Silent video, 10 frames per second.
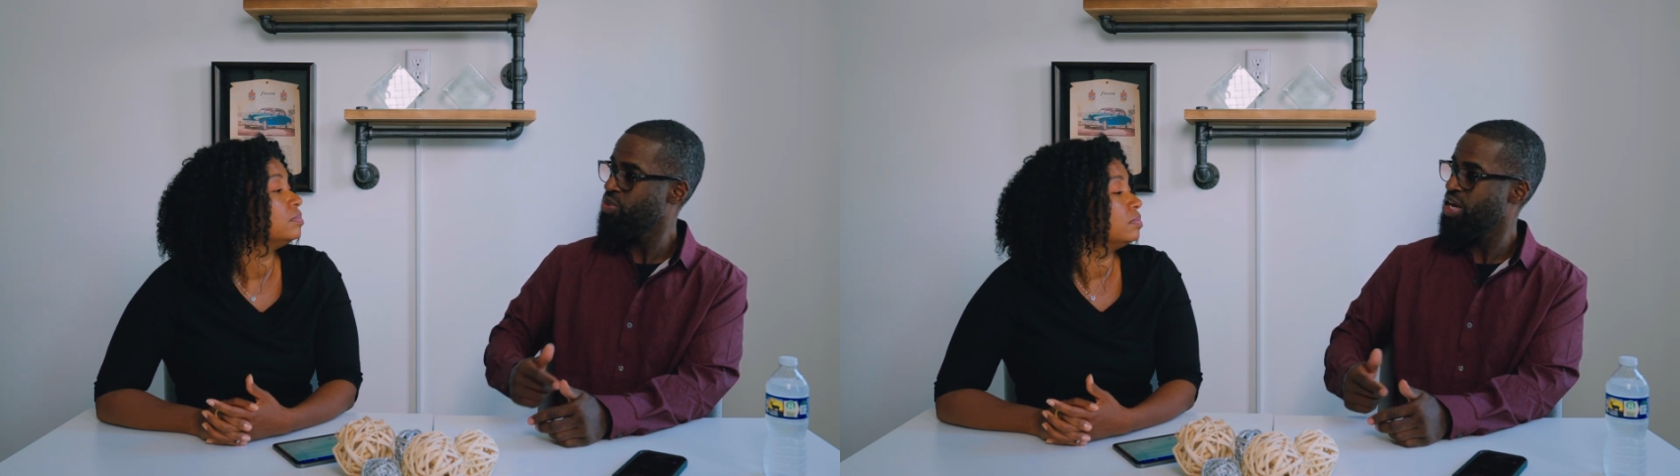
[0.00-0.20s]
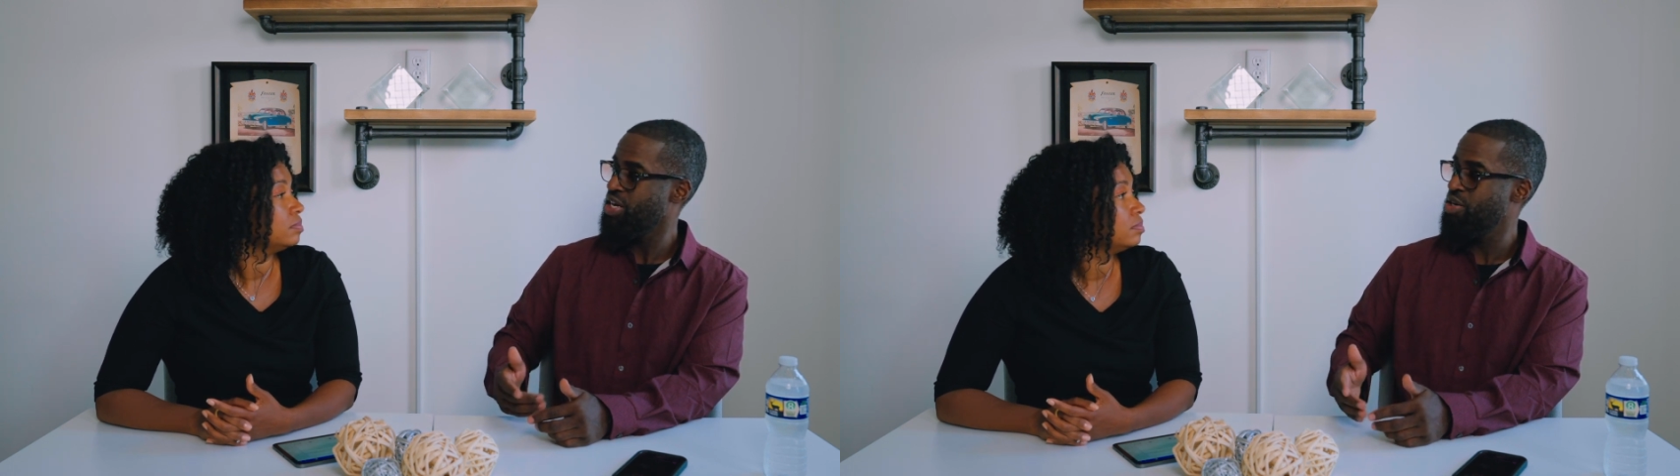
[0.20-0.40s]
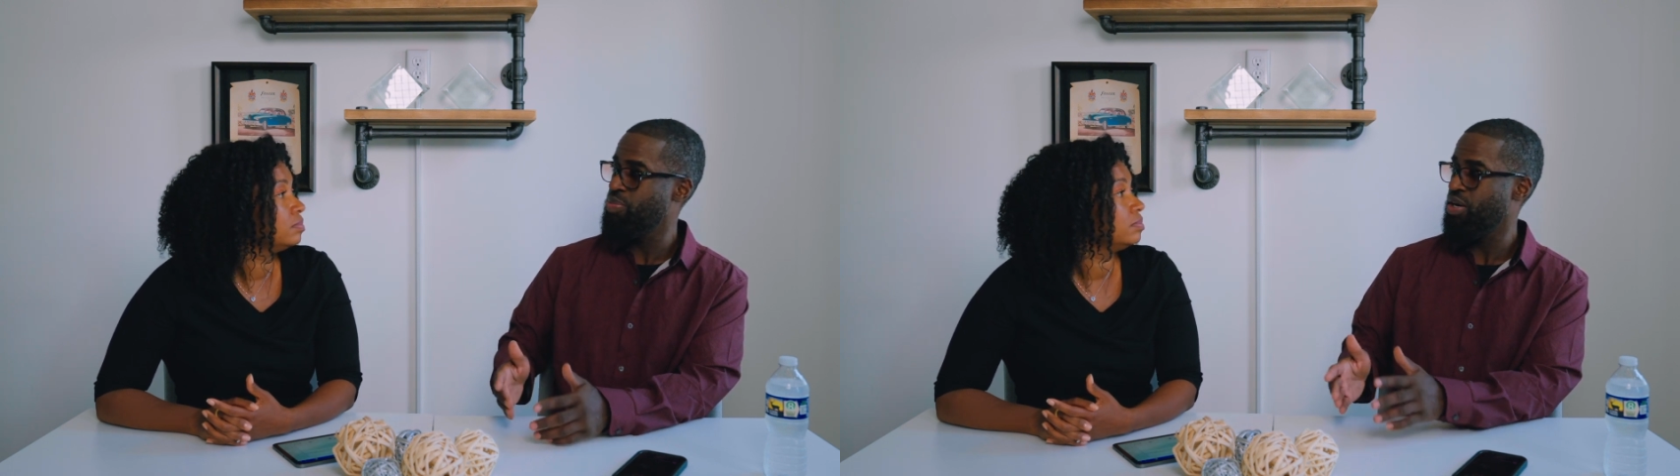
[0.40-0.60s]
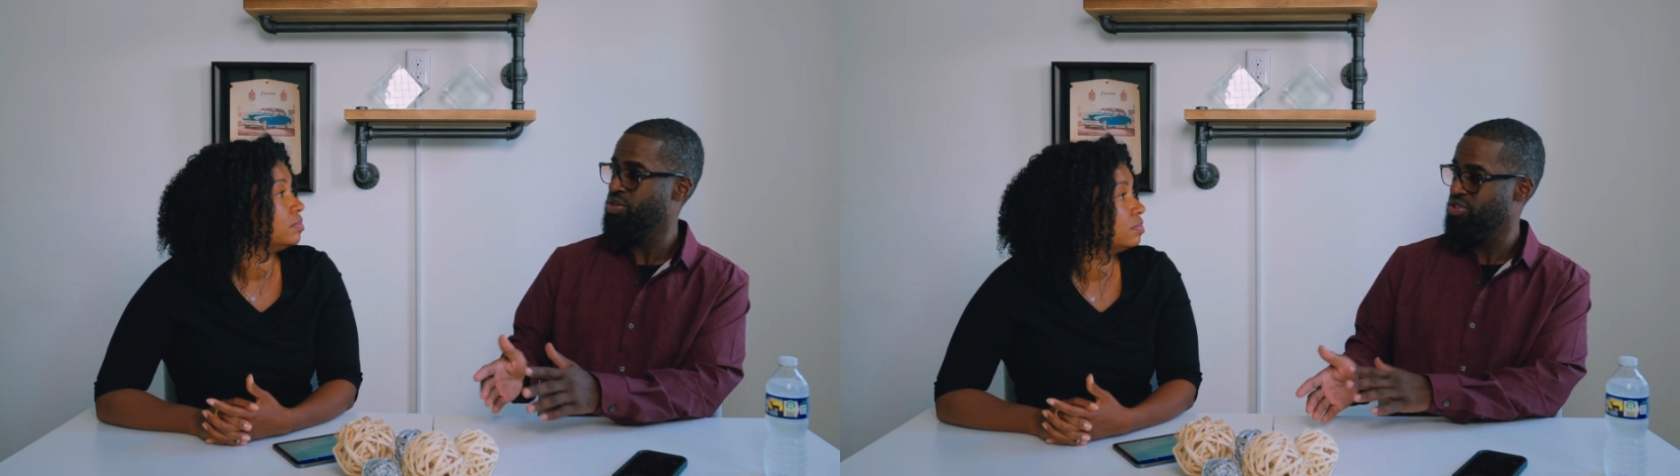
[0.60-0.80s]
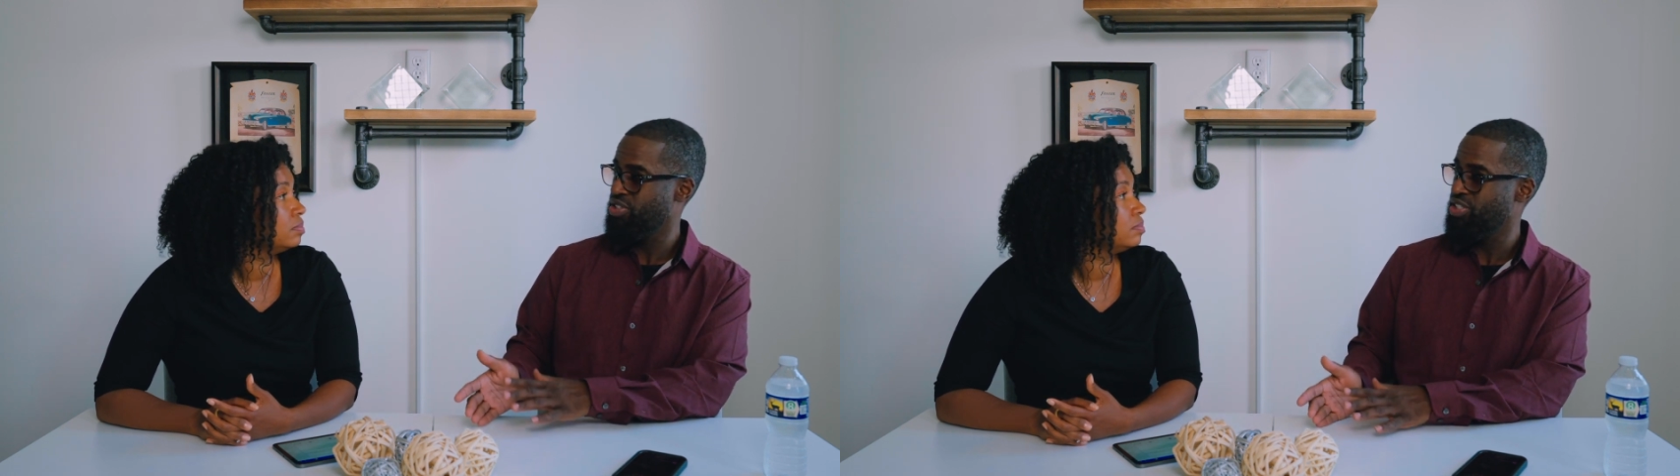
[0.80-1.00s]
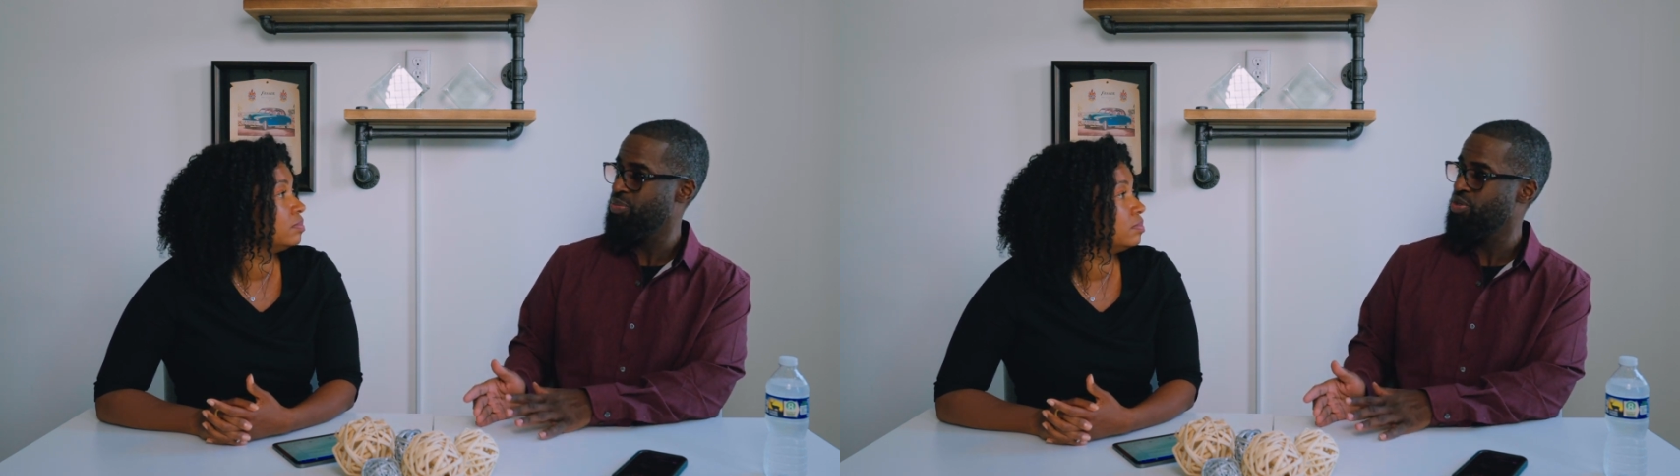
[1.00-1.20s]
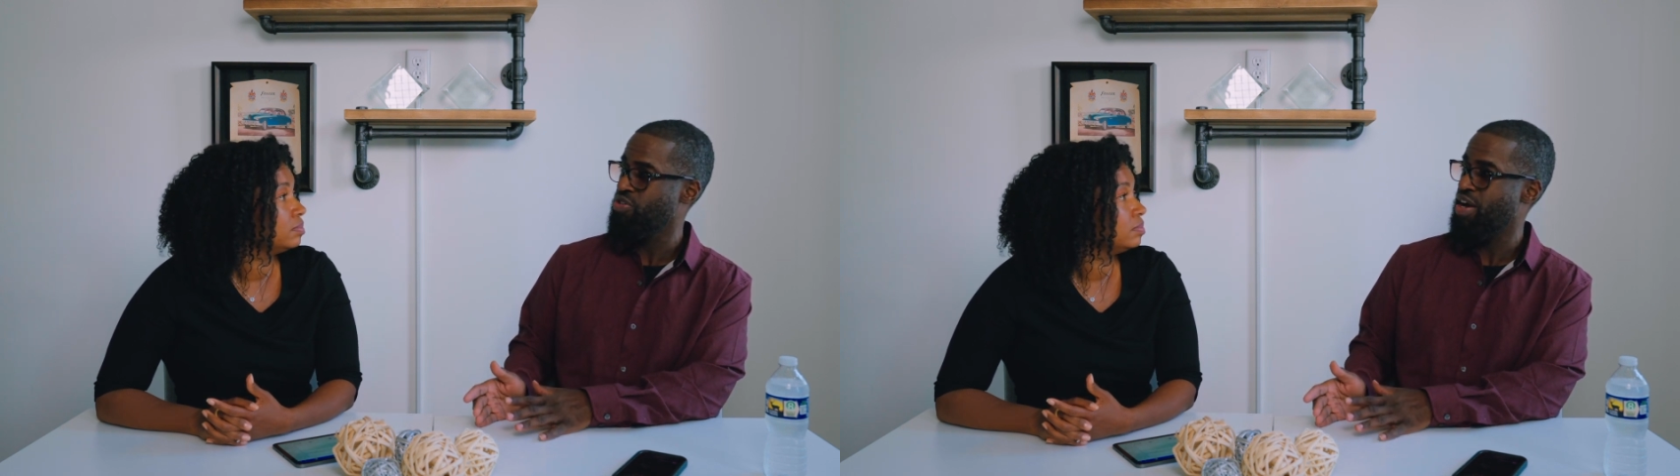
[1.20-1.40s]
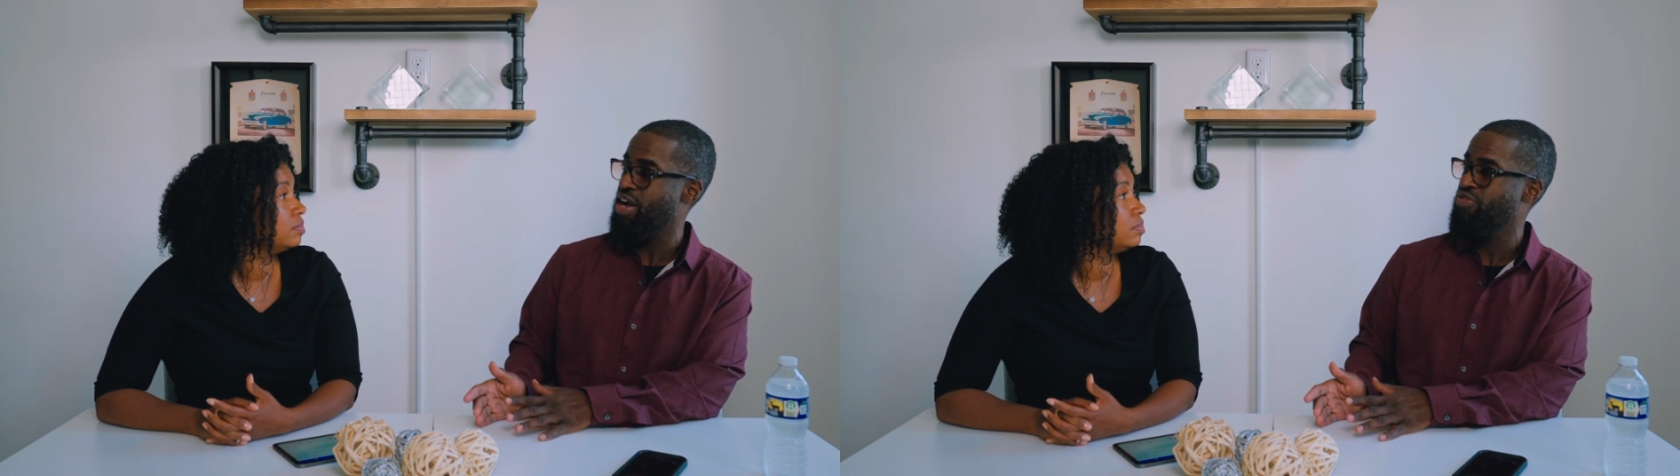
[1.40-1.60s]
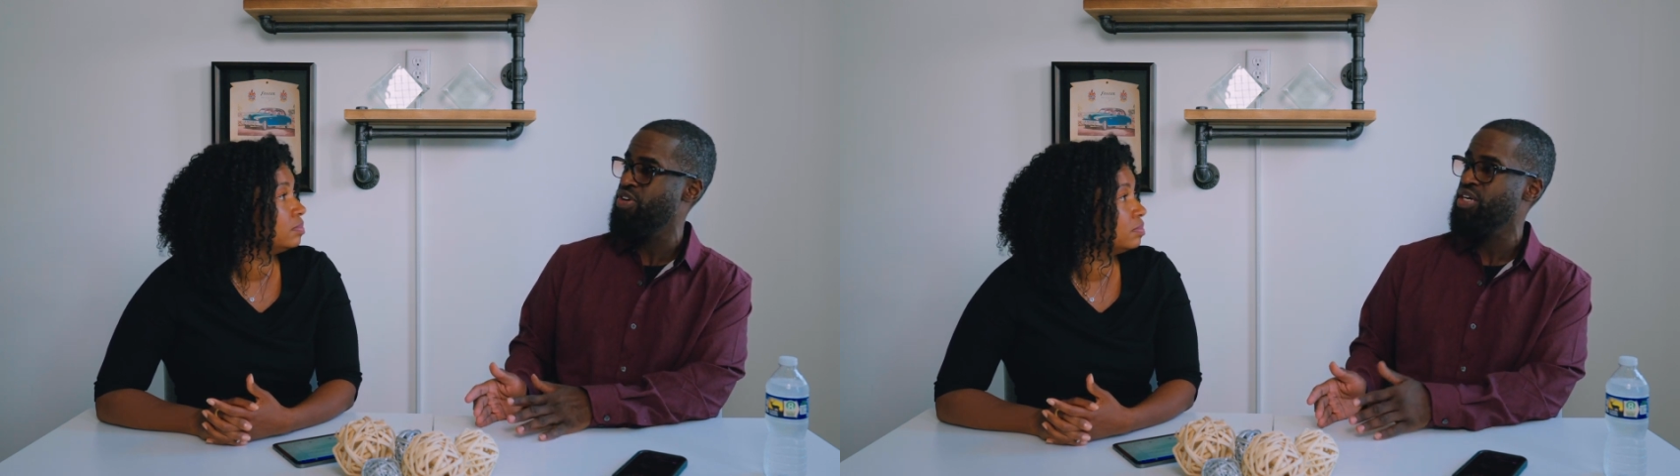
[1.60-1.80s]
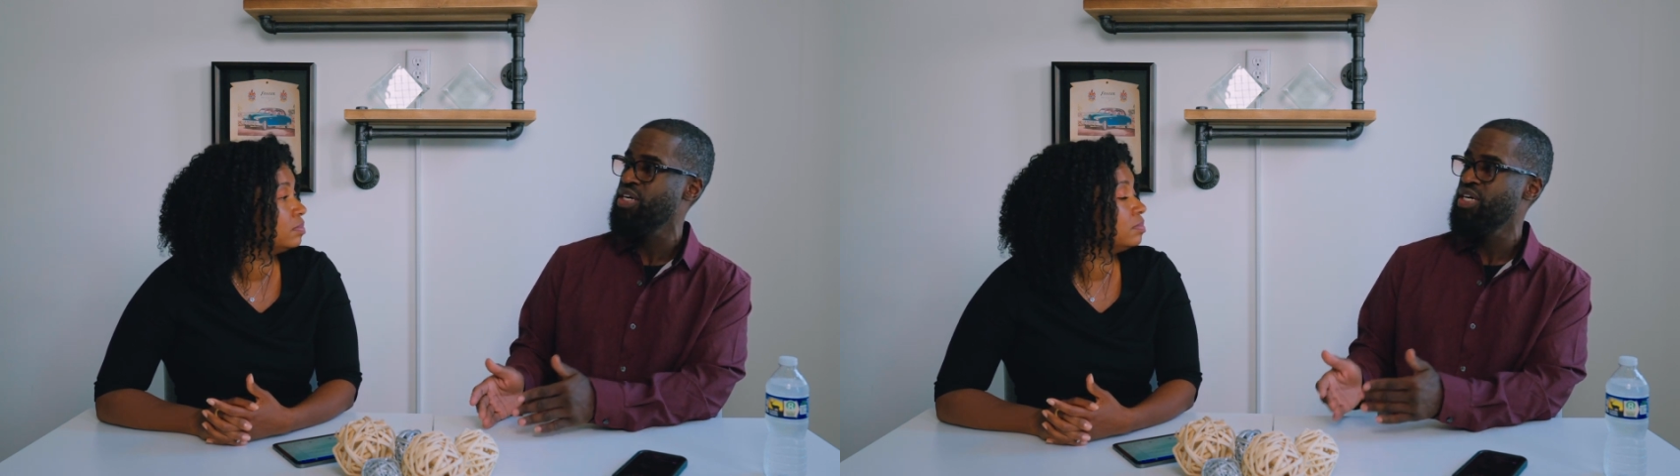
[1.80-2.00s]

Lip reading: way about the demographic,